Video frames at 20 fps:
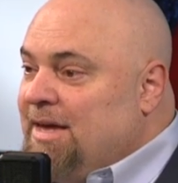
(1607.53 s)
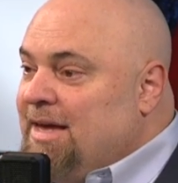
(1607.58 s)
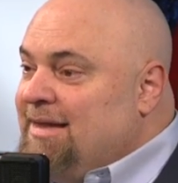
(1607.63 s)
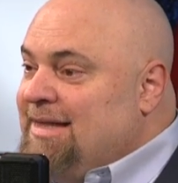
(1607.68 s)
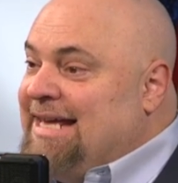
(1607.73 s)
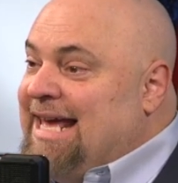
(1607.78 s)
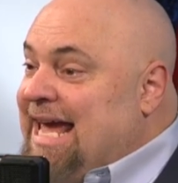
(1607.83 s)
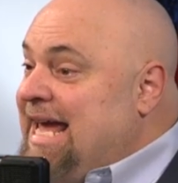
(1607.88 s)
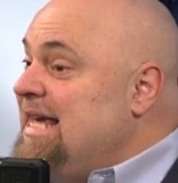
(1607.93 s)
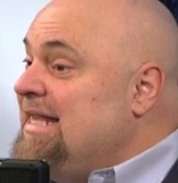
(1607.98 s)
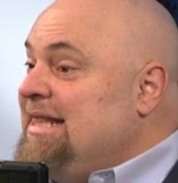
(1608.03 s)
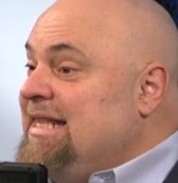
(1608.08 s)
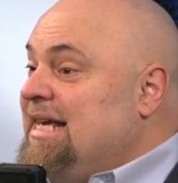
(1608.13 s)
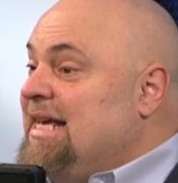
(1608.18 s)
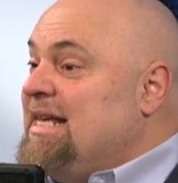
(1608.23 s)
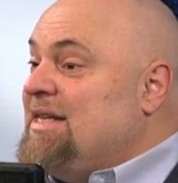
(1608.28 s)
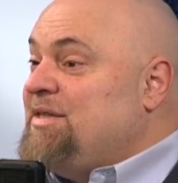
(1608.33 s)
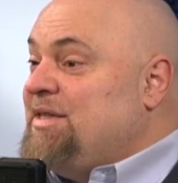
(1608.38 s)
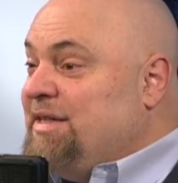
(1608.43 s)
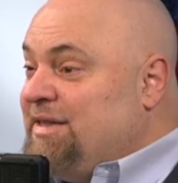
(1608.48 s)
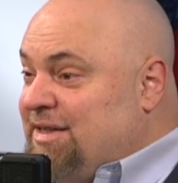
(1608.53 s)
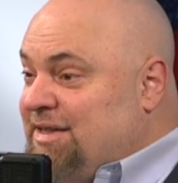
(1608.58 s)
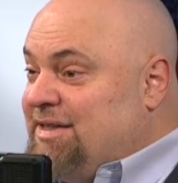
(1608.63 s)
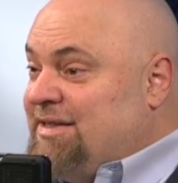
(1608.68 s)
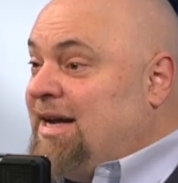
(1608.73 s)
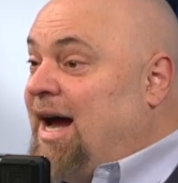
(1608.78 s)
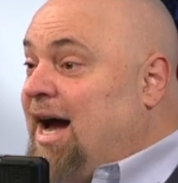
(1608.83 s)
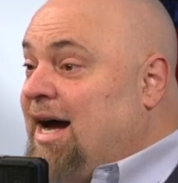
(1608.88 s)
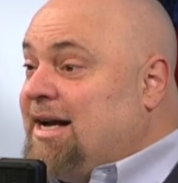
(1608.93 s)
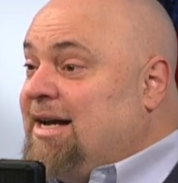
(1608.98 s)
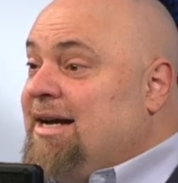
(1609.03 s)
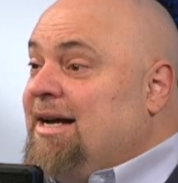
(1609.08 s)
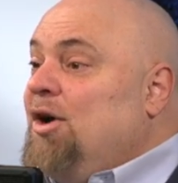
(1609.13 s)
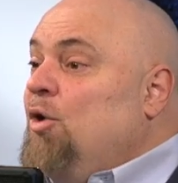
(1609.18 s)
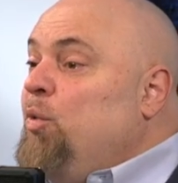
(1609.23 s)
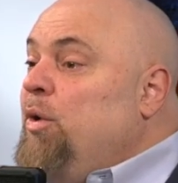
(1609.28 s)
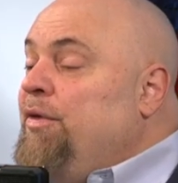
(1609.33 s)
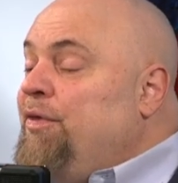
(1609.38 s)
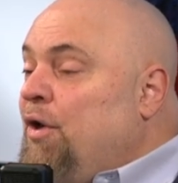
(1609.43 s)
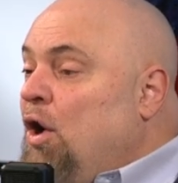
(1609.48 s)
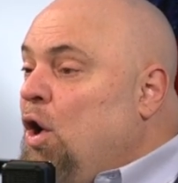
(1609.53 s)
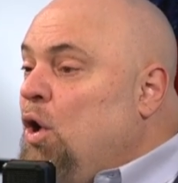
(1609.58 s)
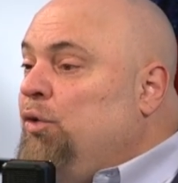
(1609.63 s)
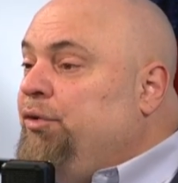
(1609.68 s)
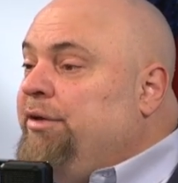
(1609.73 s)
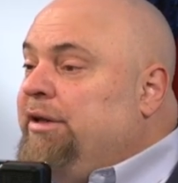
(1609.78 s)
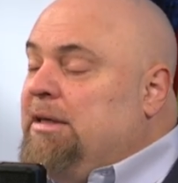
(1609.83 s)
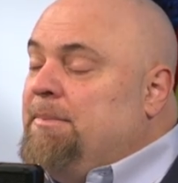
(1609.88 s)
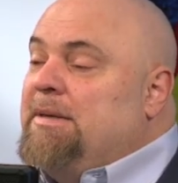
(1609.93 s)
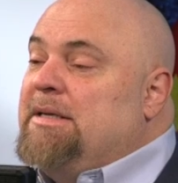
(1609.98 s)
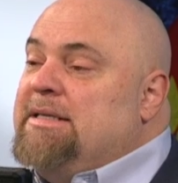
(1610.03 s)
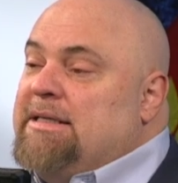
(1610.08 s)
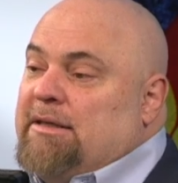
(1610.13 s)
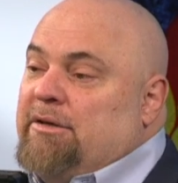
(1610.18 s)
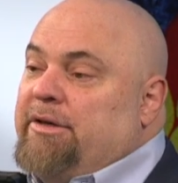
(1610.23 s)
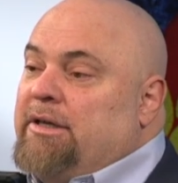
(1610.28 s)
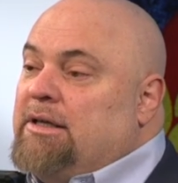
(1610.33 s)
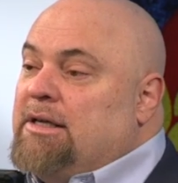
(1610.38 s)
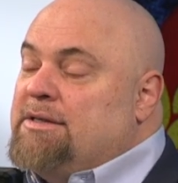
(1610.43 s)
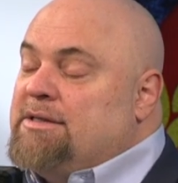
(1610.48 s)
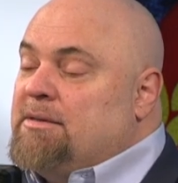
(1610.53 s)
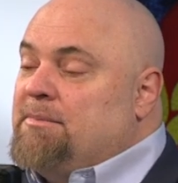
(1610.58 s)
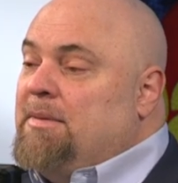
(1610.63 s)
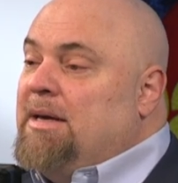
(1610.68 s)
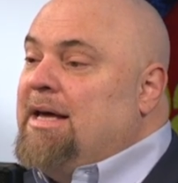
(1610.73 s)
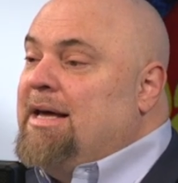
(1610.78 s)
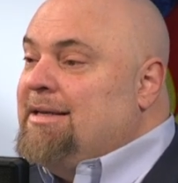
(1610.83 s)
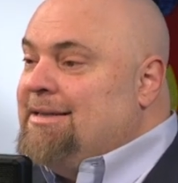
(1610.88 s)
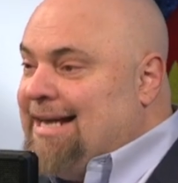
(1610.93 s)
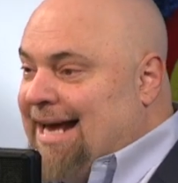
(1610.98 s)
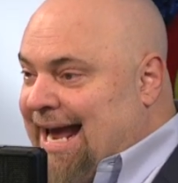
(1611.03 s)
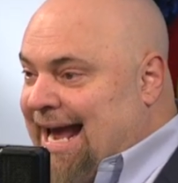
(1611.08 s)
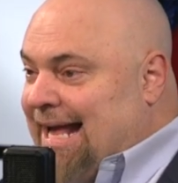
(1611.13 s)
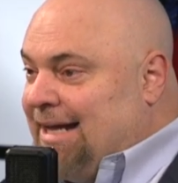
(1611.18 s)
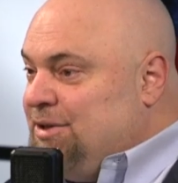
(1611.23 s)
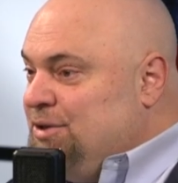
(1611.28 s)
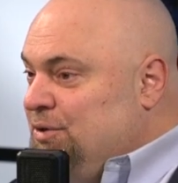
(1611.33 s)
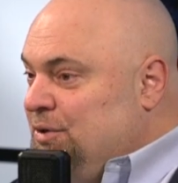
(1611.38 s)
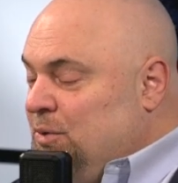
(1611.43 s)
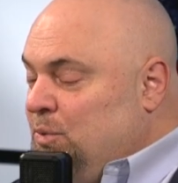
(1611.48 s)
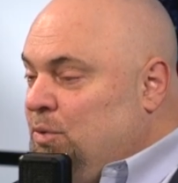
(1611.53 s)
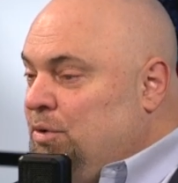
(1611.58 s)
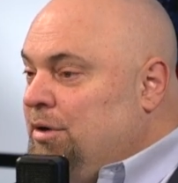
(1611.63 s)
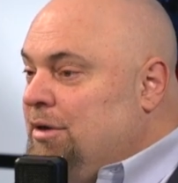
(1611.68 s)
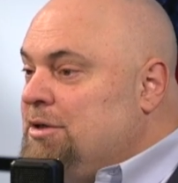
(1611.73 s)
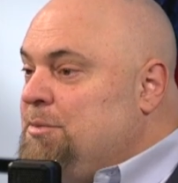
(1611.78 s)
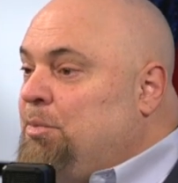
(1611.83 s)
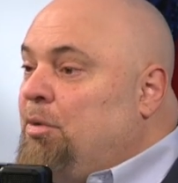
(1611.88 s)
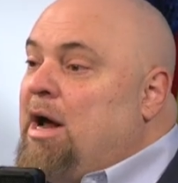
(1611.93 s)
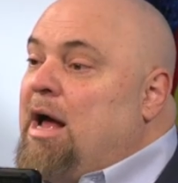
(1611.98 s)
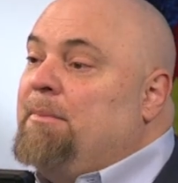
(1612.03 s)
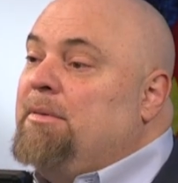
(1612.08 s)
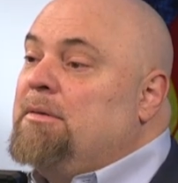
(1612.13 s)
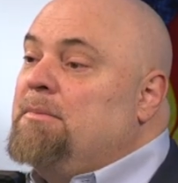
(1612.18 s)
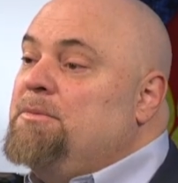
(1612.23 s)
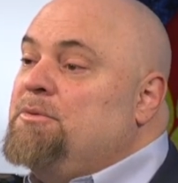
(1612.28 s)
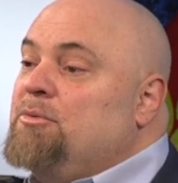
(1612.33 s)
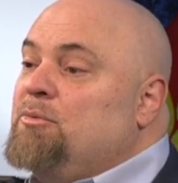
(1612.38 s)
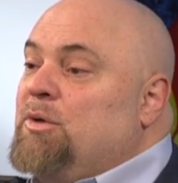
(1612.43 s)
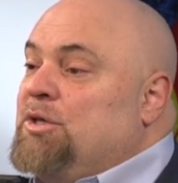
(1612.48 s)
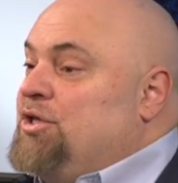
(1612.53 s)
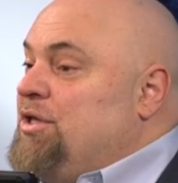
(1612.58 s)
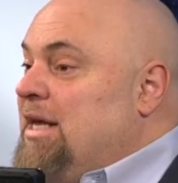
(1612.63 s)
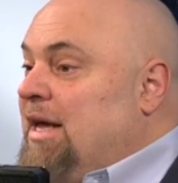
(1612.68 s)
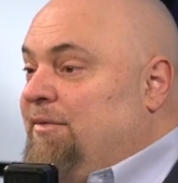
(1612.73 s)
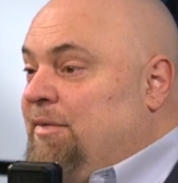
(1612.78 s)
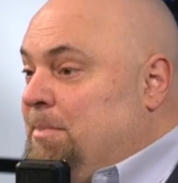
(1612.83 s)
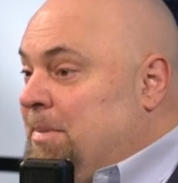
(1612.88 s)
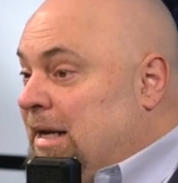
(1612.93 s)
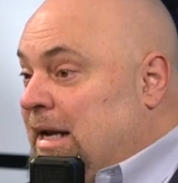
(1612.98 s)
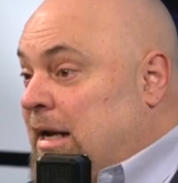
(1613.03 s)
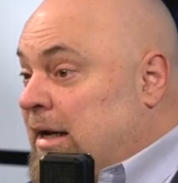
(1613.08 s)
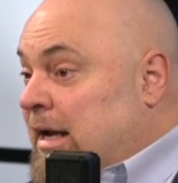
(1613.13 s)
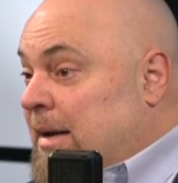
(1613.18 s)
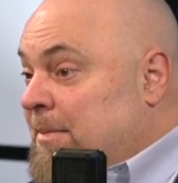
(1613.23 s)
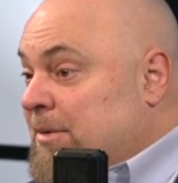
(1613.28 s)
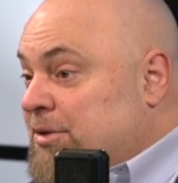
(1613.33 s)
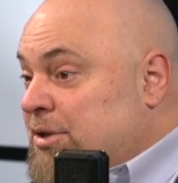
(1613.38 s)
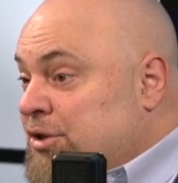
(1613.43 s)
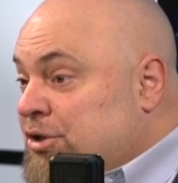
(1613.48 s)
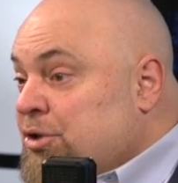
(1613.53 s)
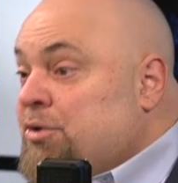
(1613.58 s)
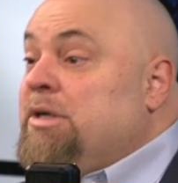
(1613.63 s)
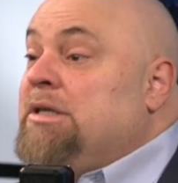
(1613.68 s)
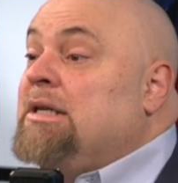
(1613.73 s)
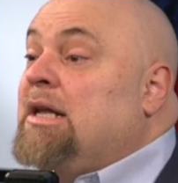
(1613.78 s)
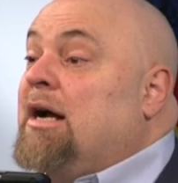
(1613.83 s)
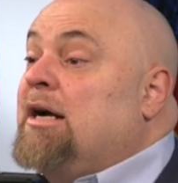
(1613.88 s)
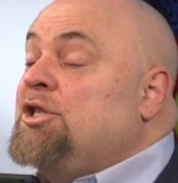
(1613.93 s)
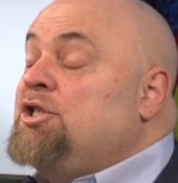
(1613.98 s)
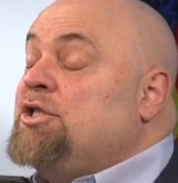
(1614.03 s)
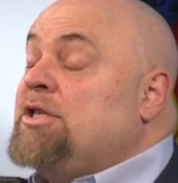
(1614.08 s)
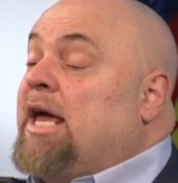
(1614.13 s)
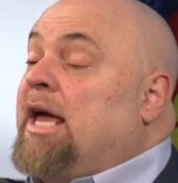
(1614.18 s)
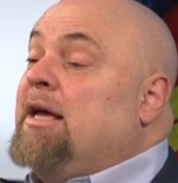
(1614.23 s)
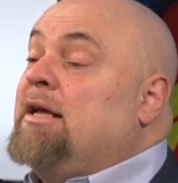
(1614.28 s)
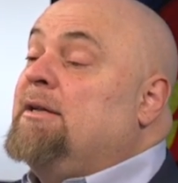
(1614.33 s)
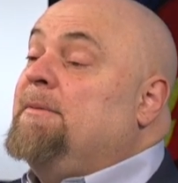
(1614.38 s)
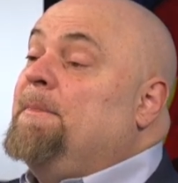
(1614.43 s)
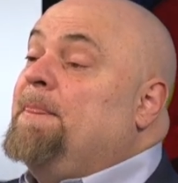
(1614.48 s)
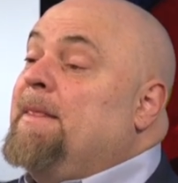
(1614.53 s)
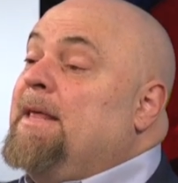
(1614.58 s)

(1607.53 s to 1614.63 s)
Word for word: The atheist is stuck with only materialism to answer the world's problems, which they've been unable to do in large scale,